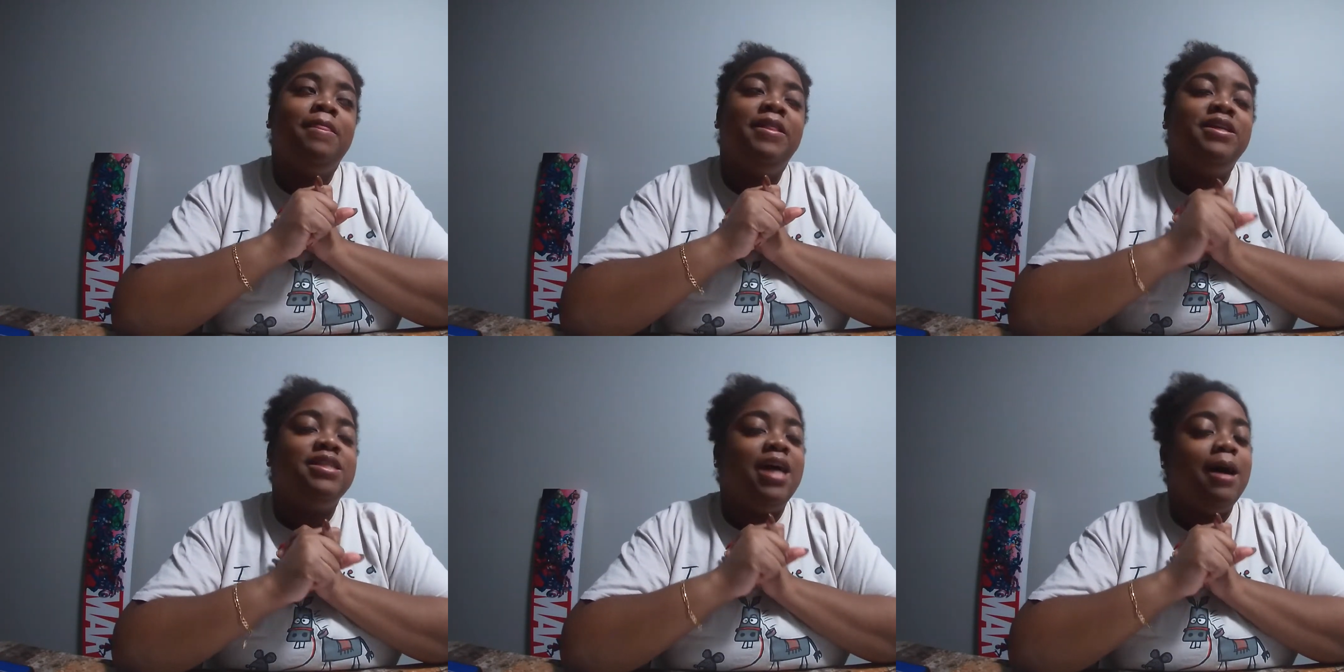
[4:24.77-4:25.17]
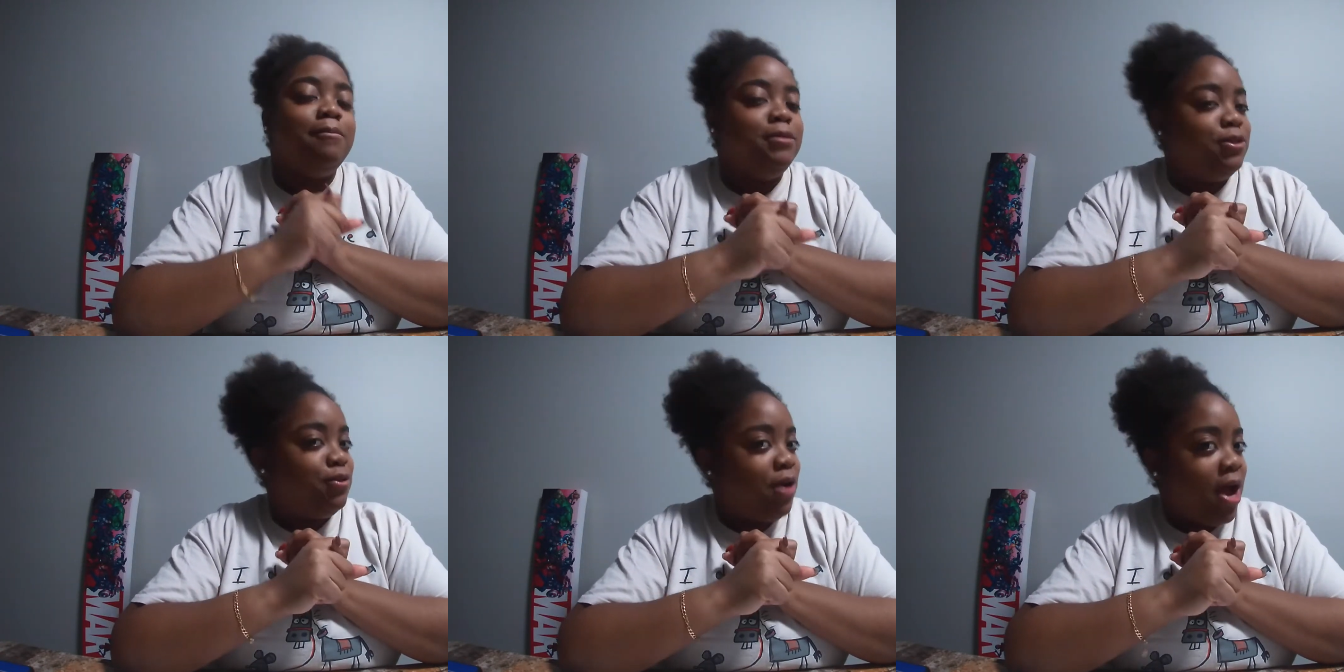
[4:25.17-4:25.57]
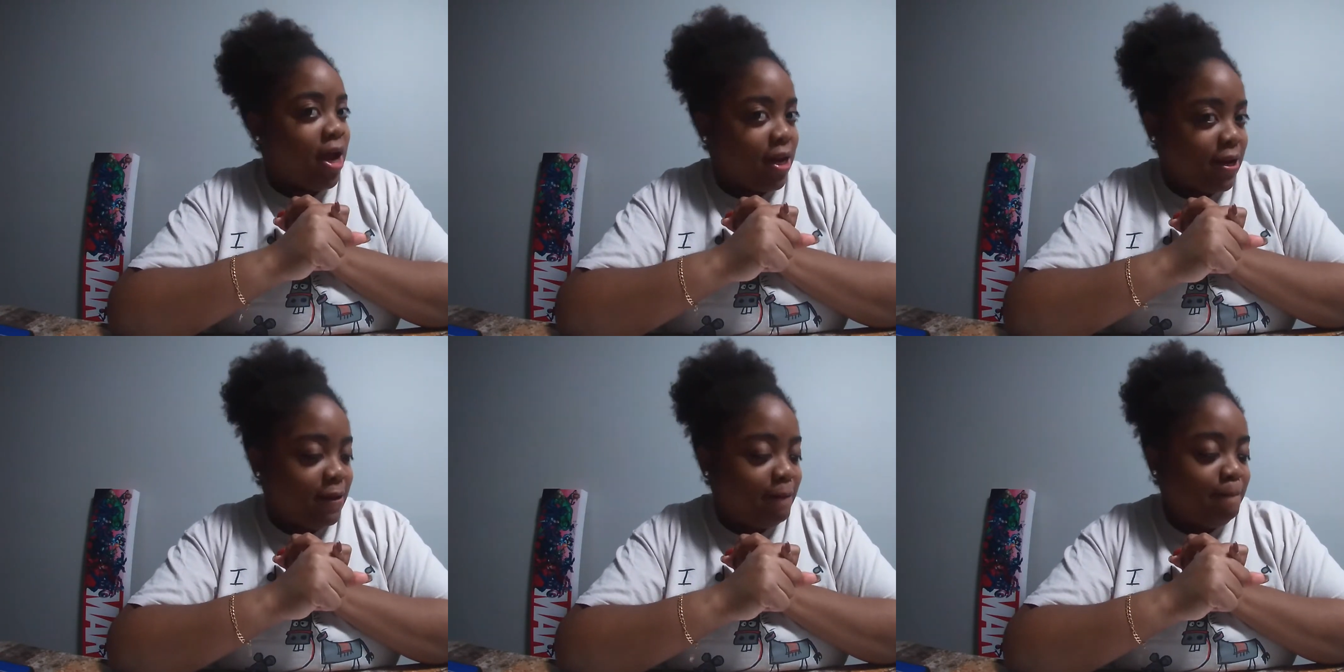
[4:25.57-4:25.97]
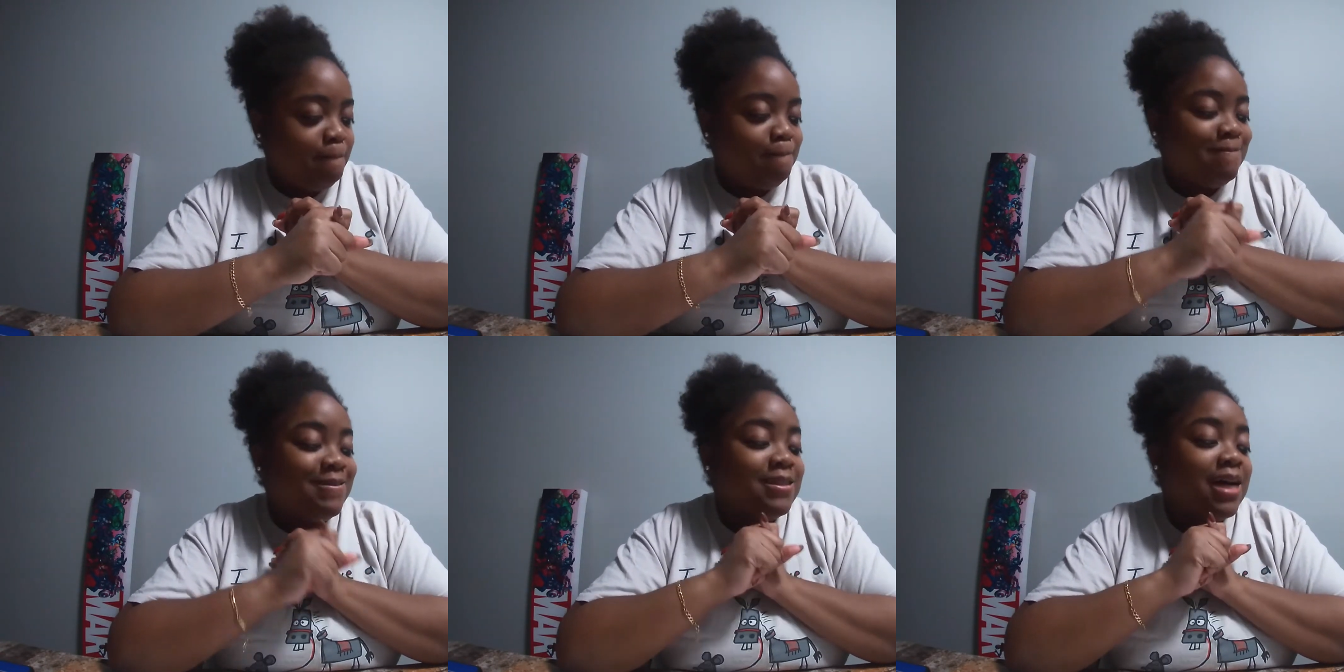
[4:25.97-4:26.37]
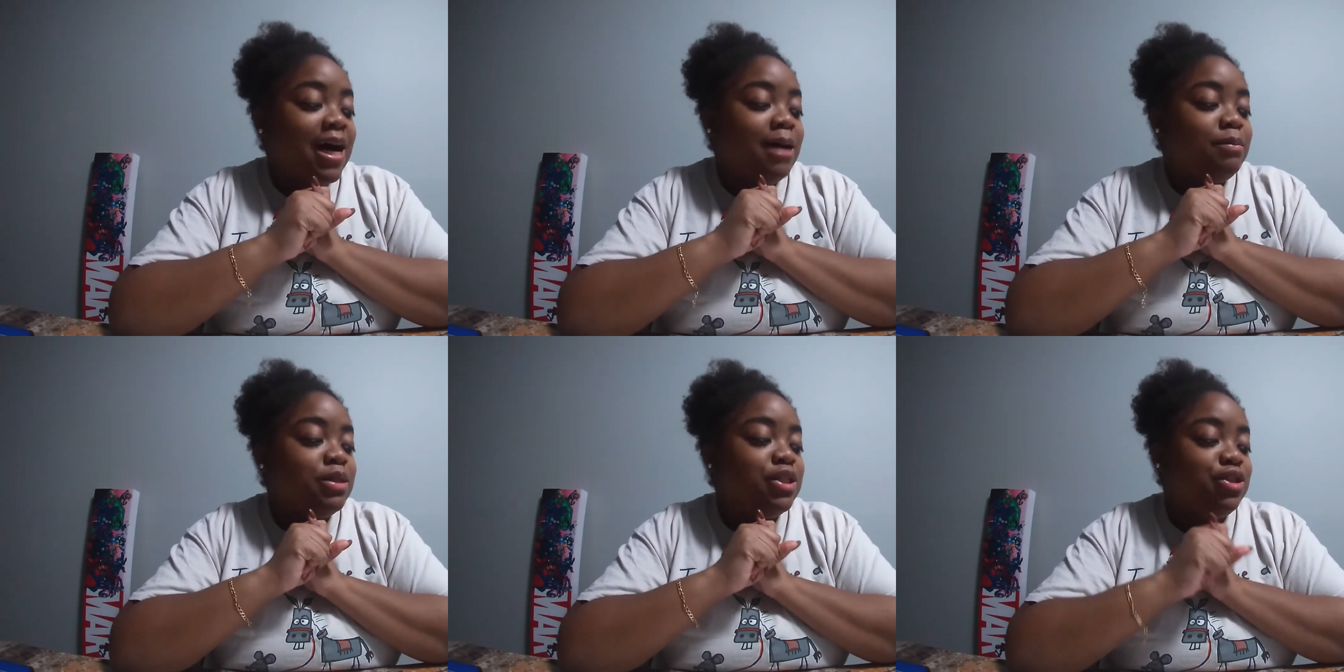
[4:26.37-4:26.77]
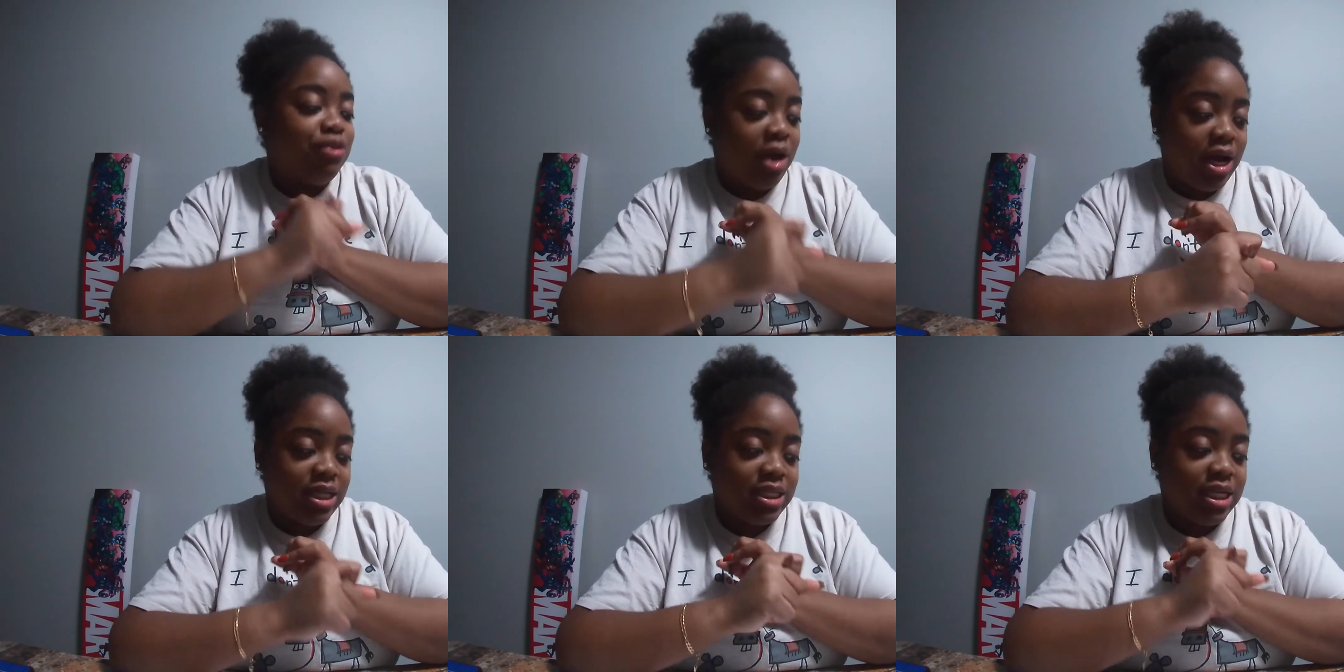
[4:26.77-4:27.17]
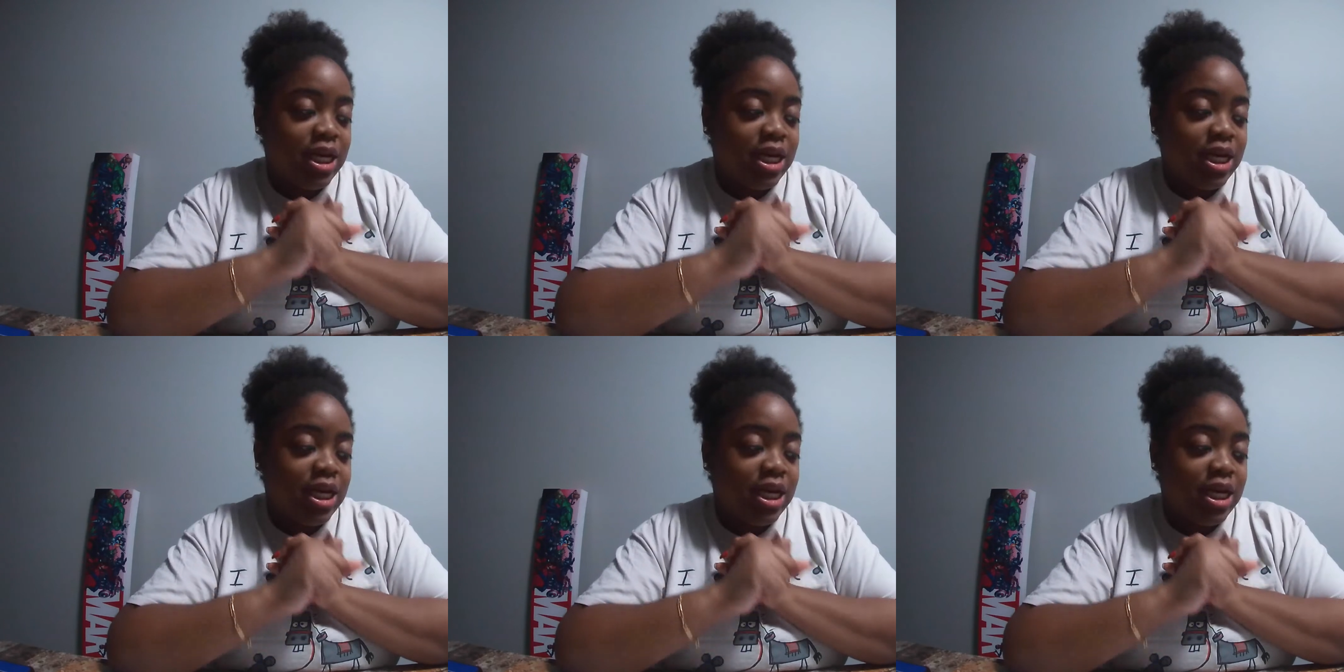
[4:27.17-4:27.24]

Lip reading: This cop is dragging it. This cop drags